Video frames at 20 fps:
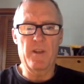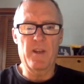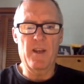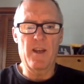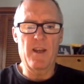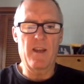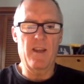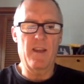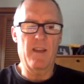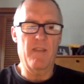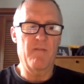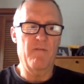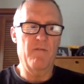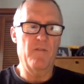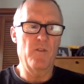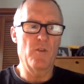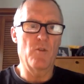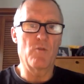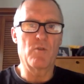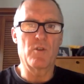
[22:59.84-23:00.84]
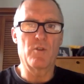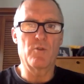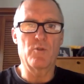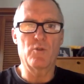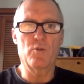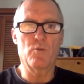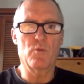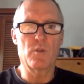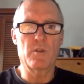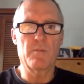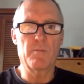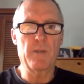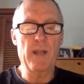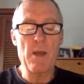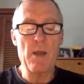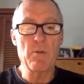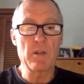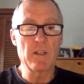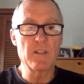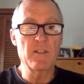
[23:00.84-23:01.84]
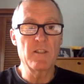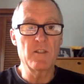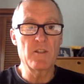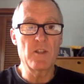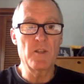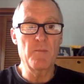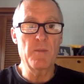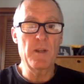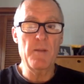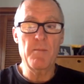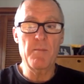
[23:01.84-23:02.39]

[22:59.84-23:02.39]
I have no clue who were, but I would listen to them and I'm